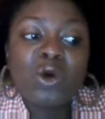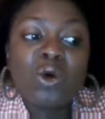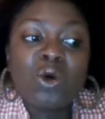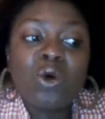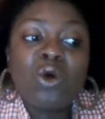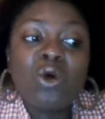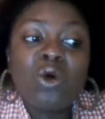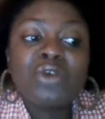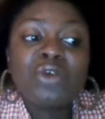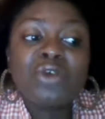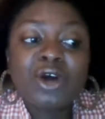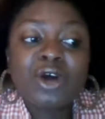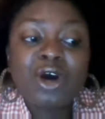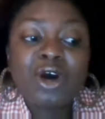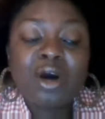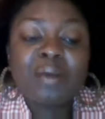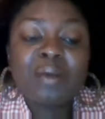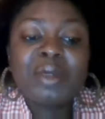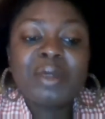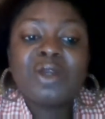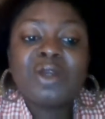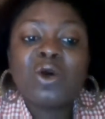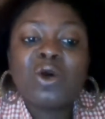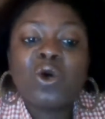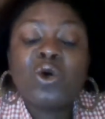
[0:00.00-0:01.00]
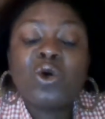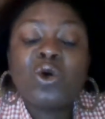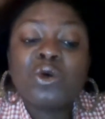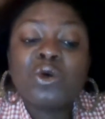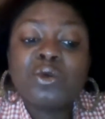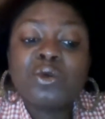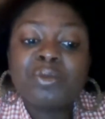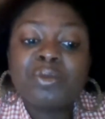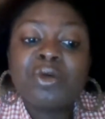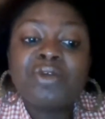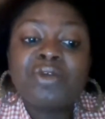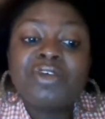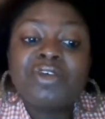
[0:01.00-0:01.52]
overcoming or
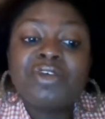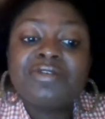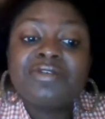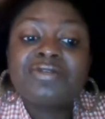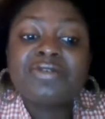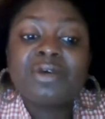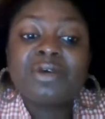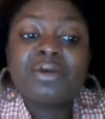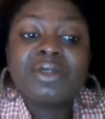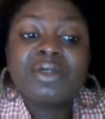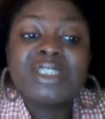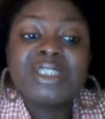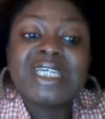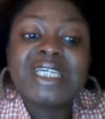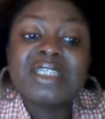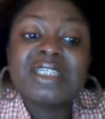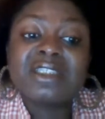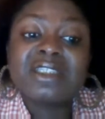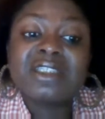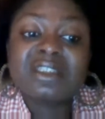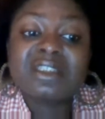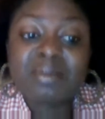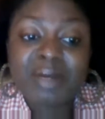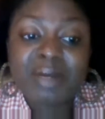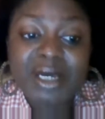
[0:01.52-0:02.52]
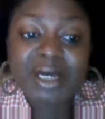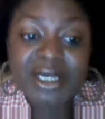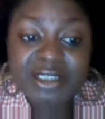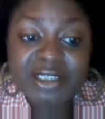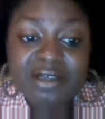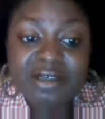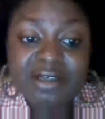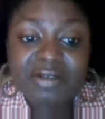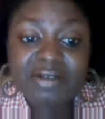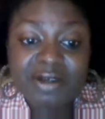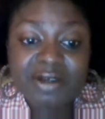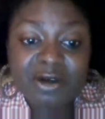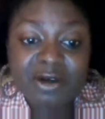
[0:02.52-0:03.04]
moving forward in spite
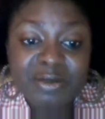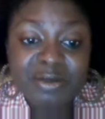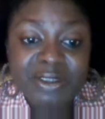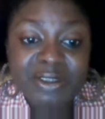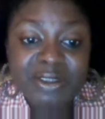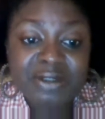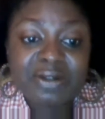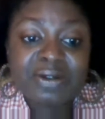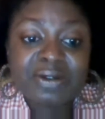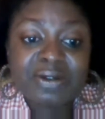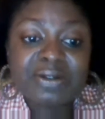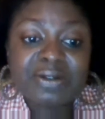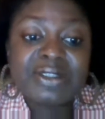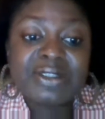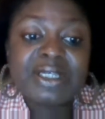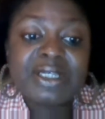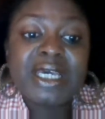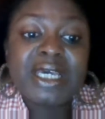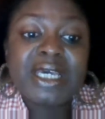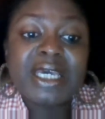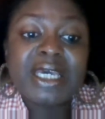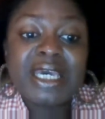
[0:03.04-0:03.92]
of the obstacles